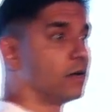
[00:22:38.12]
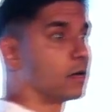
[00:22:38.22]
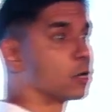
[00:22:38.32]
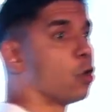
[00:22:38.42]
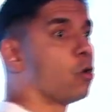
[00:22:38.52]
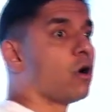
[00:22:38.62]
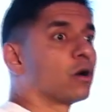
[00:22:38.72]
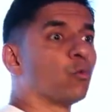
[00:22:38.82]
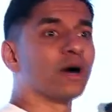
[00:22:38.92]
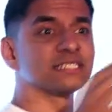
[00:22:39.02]
go
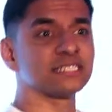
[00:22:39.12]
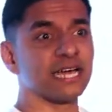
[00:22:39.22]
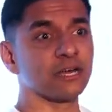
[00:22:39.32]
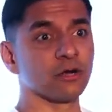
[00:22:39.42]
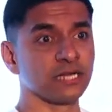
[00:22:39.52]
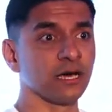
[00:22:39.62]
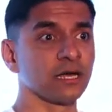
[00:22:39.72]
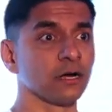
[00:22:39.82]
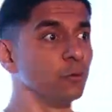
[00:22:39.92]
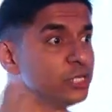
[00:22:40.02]
on one side or the
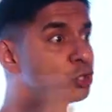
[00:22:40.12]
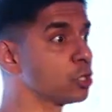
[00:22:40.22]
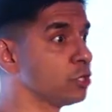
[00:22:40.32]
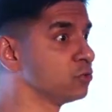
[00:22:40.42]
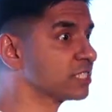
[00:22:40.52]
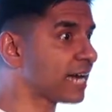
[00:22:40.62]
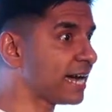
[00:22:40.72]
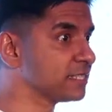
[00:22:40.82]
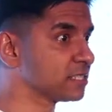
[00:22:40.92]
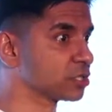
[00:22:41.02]
other. We should use
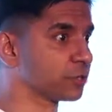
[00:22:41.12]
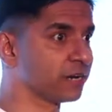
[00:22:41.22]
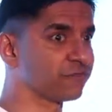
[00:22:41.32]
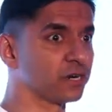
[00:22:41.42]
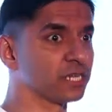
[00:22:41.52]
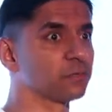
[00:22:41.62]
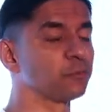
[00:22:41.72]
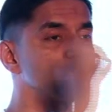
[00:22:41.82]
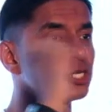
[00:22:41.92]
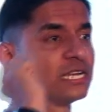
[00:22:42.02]
science. It's great for us, but
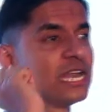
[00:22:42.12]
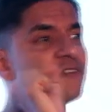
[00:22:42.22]
we should never